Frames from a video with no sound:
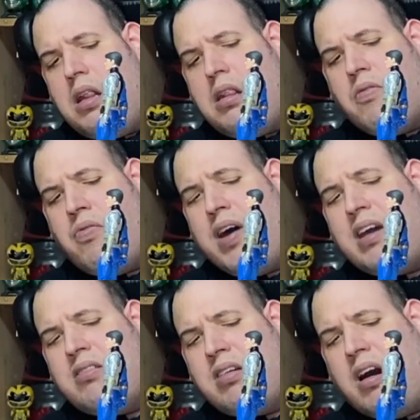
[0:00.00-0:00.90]
the
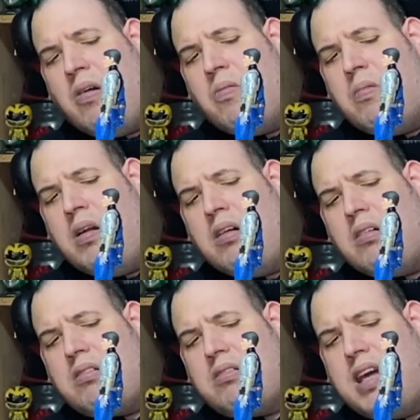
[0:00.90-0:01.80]
face sculpt
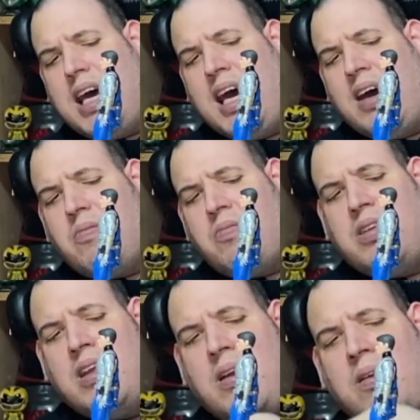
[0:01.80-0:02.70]
looks
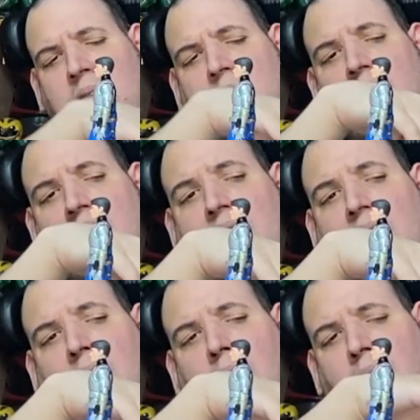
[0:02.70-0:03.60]
absolutely
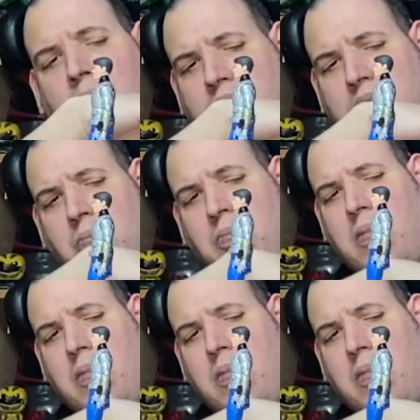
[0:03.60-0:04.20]
awesome.